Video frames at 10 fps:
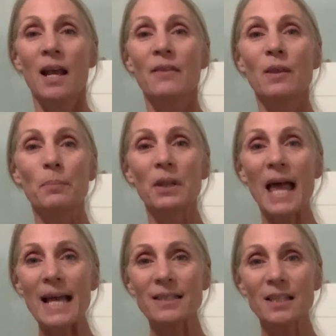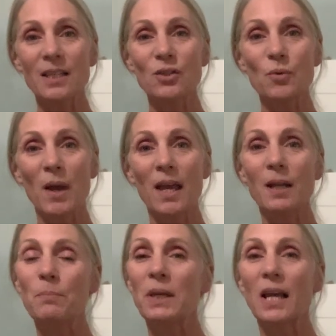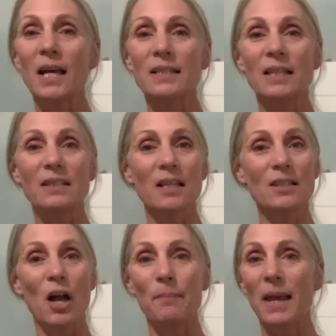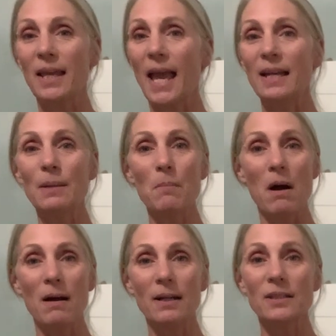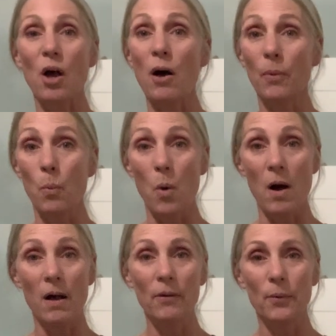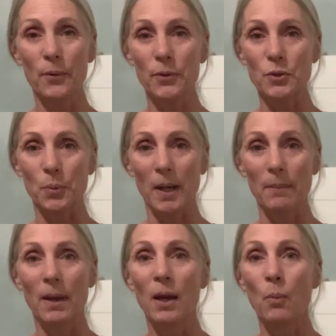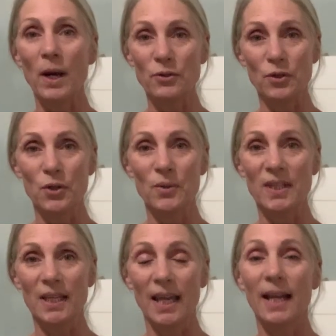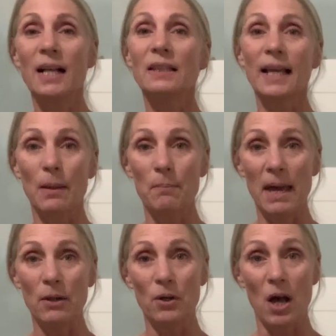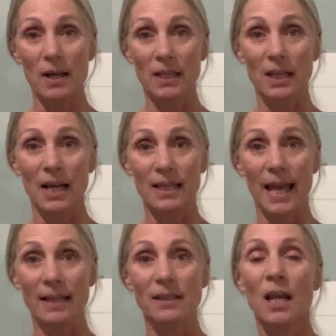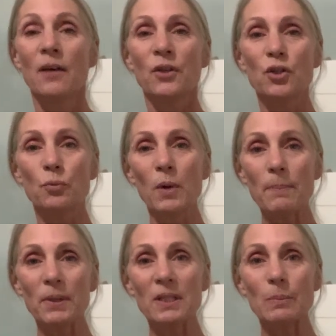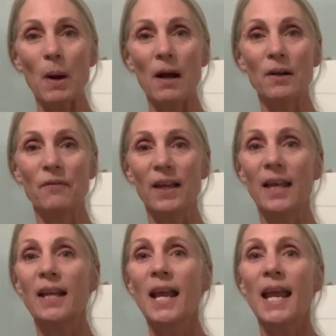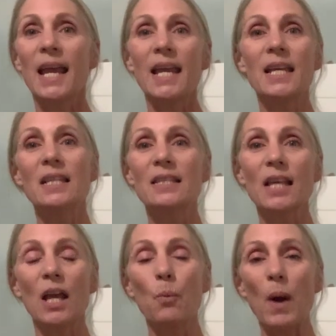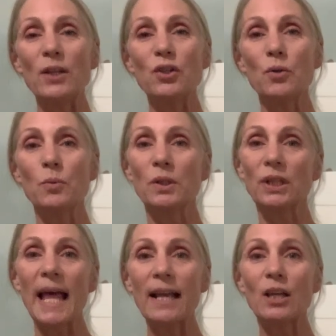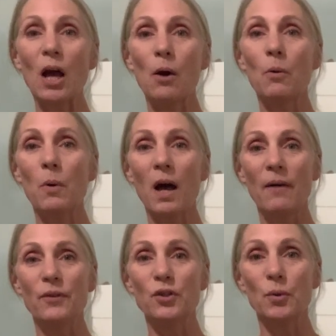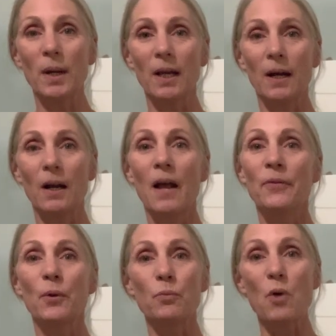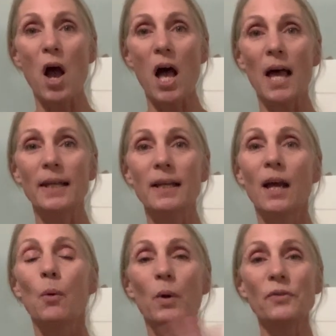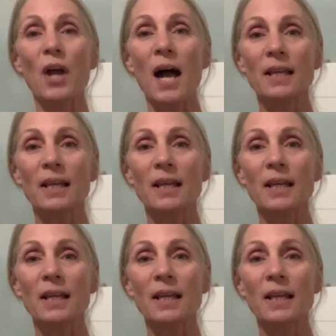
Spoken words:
The plastic is great because it does not make any marks on the wall or the trim when you're using it like a metal caulking gun can. The dripless part of it is when you let go of the trigger, the rod will not